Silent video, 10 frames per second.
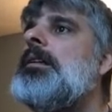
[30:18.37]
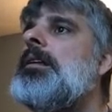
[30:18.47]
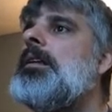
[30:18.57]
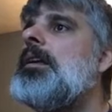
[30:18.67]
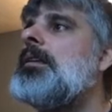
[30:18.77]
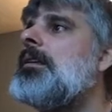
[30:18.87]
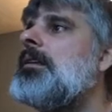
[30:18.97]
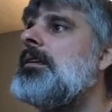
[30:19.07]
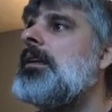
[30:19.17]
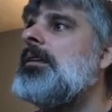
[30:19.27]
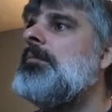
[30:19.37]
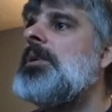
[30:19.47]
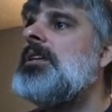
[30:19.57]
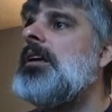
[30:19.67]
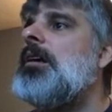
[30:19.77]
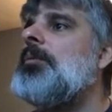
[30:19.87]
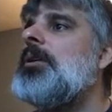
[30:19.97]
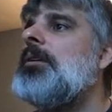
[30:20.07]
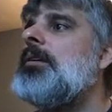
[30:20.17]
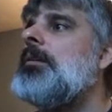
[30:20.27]
And then nothing much
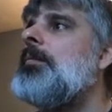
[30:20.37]
happened.